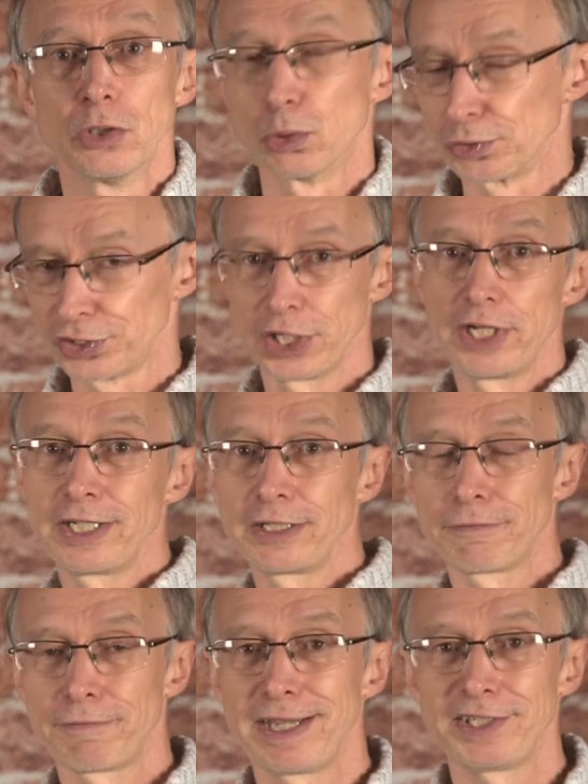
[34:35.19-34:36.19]
or turning the
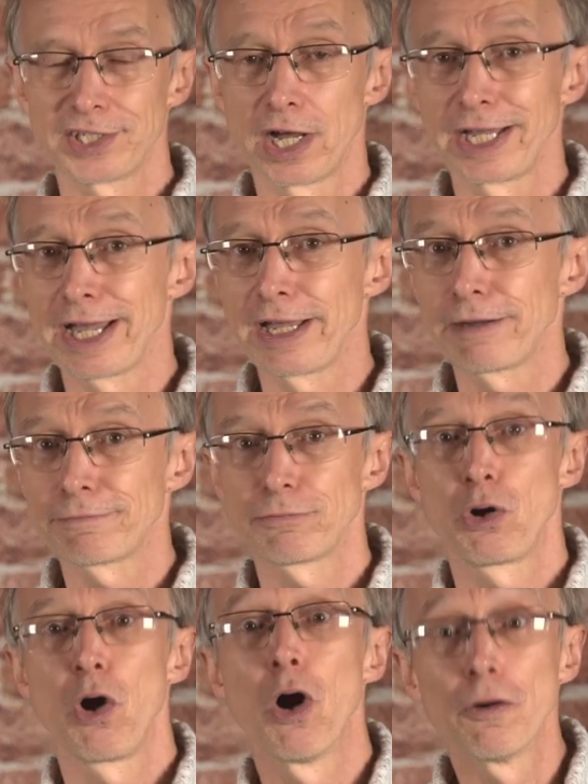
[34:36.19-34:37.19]
face IAF
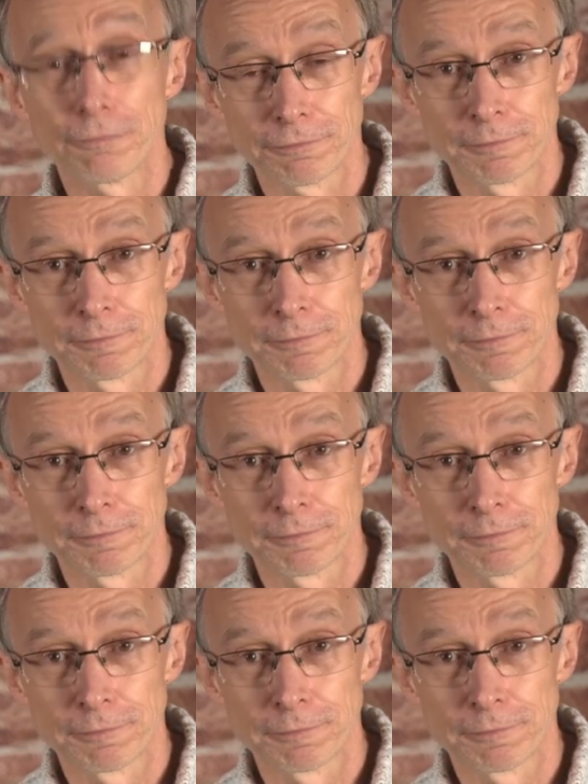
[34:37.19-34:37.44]
off